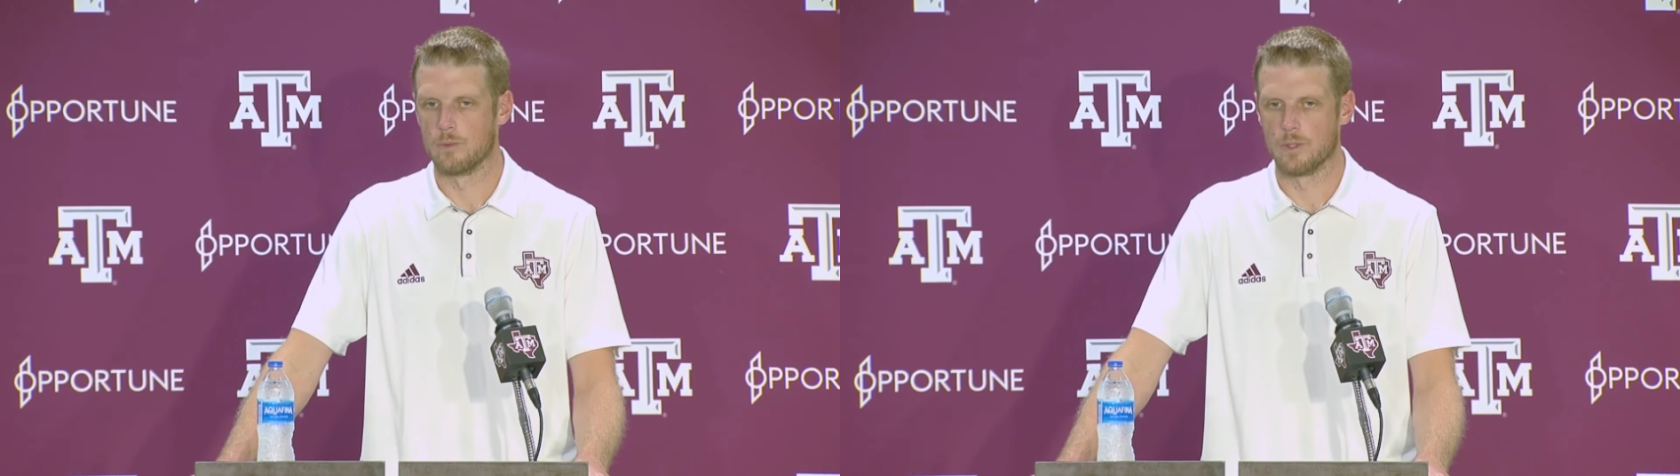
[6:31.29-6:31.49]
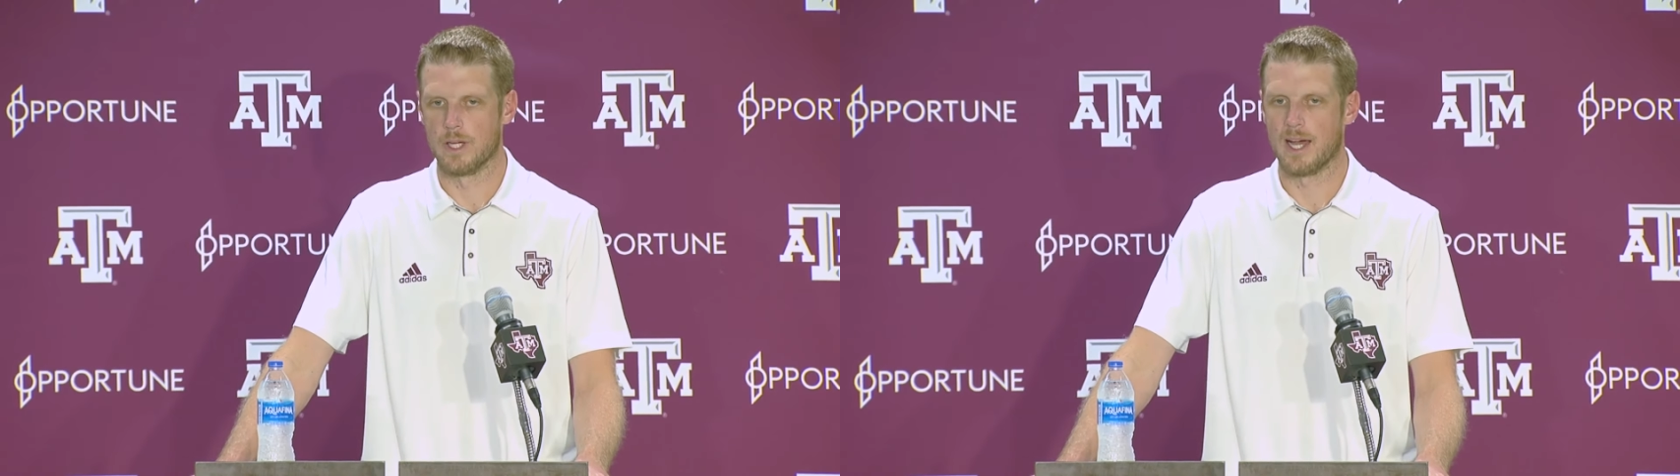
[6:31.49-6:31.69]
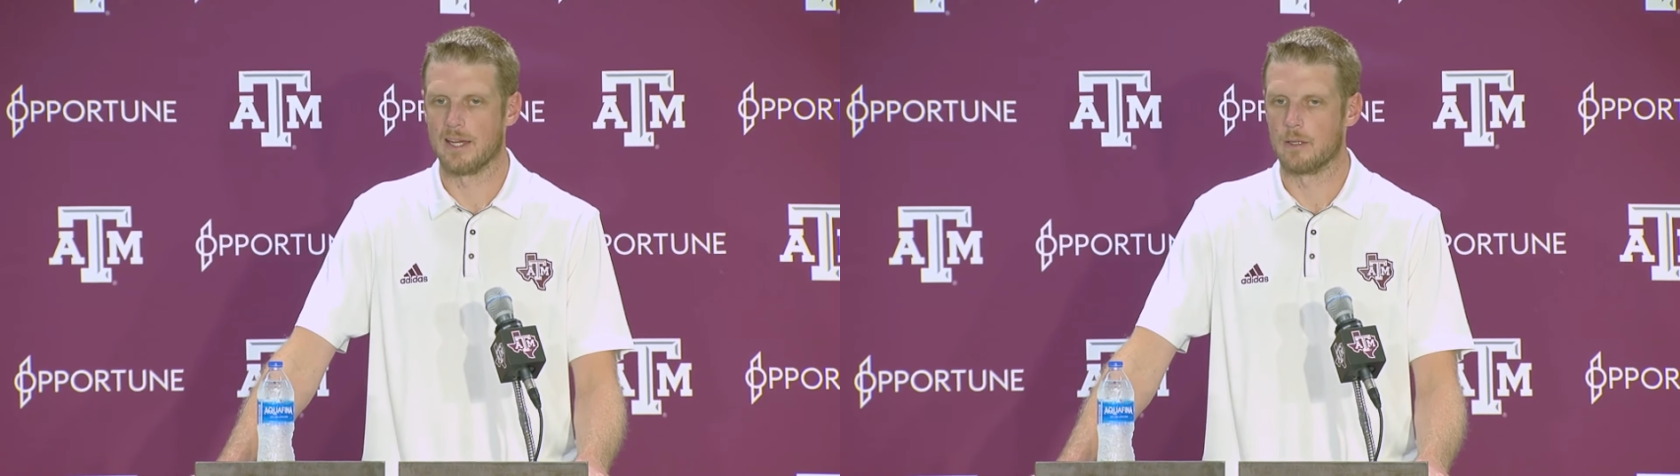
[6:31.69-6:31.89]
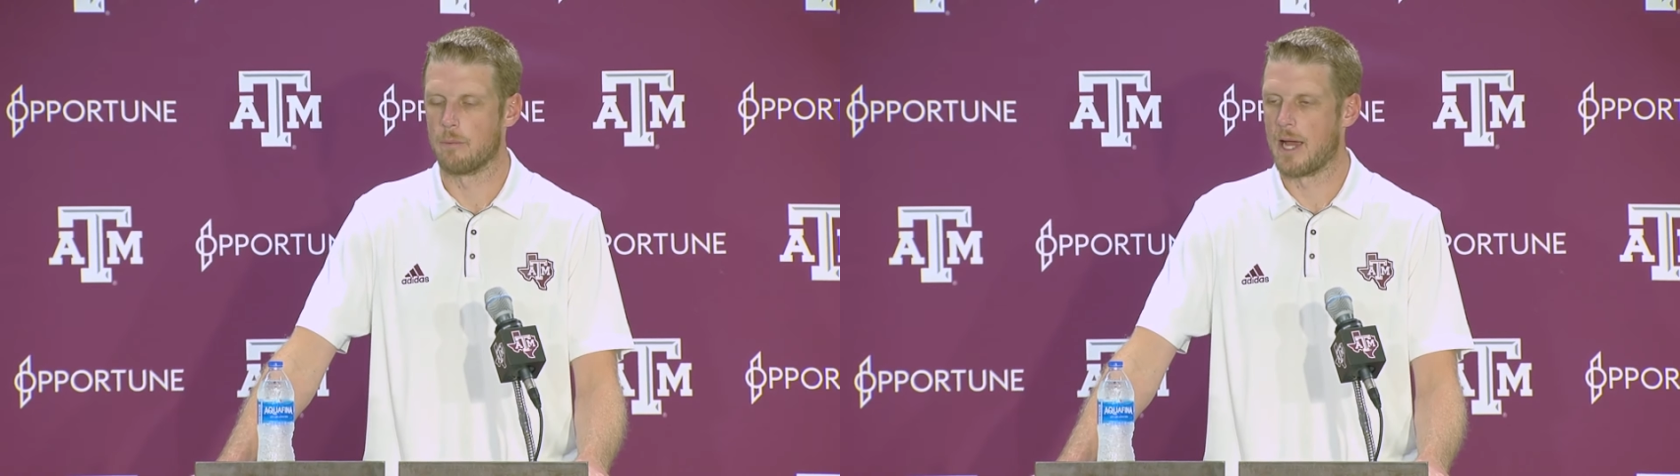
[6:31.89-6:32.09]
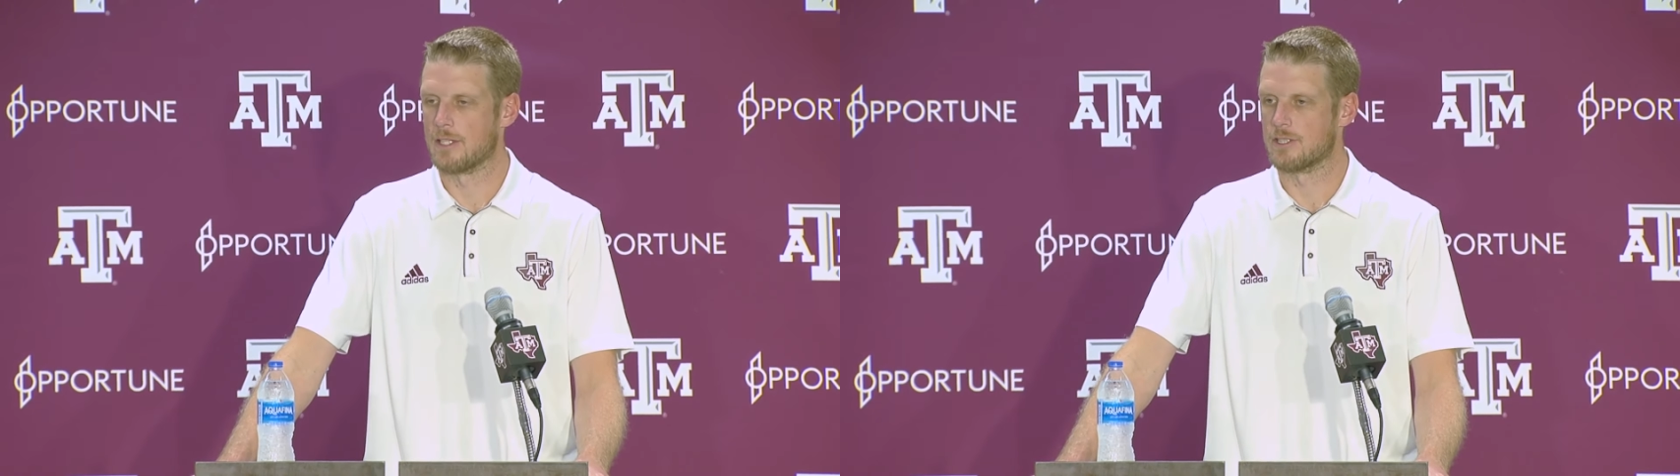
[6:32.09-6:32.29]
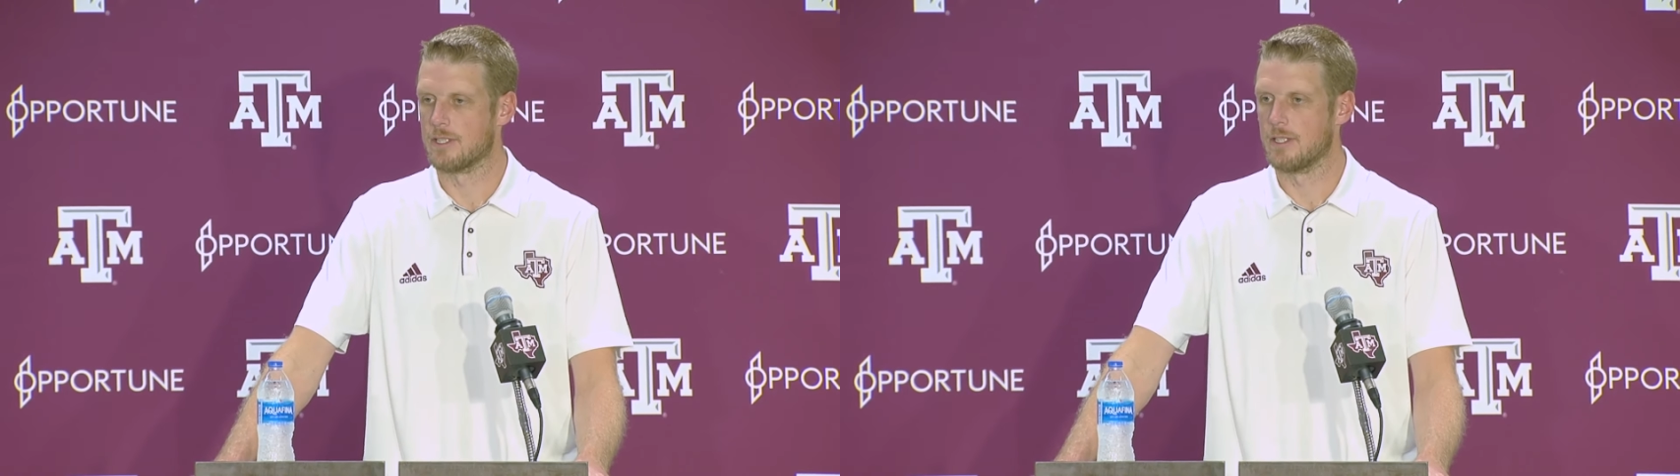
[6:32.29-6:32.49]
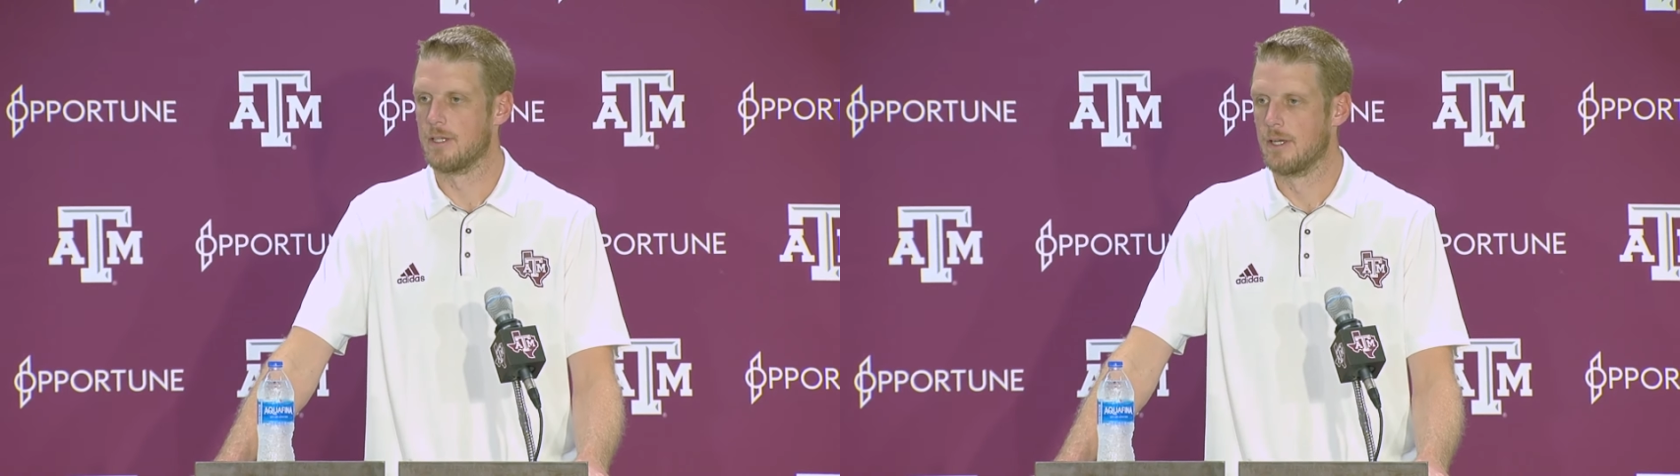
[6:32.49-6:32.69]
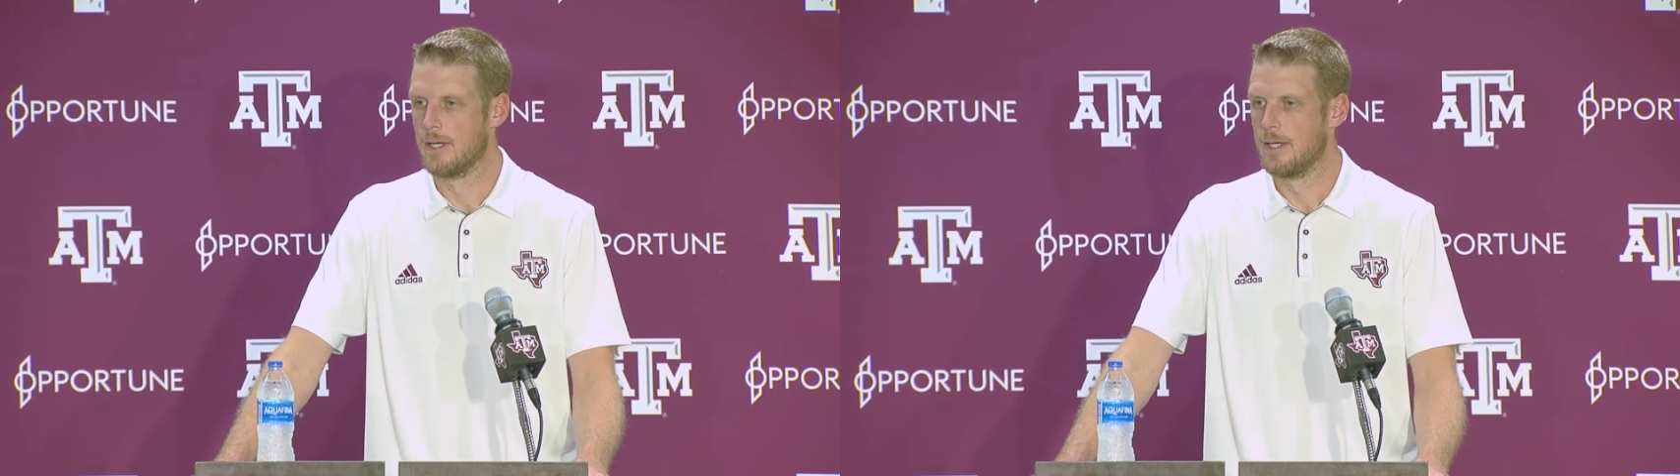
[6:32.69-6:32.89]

really high capacity